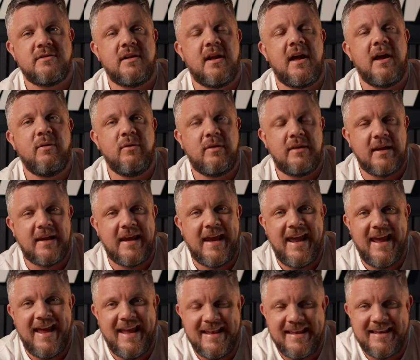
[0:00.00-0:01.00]
and how to
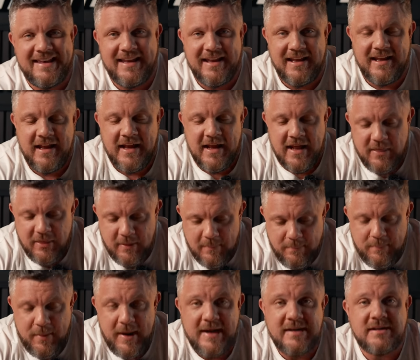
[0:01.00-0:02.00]
get into the
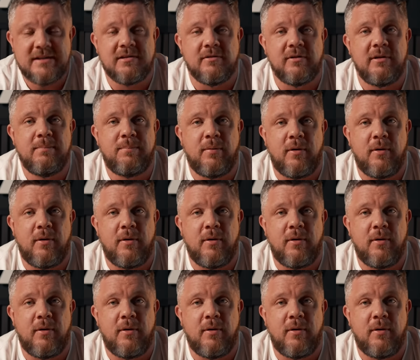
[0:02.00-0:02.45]
best sleep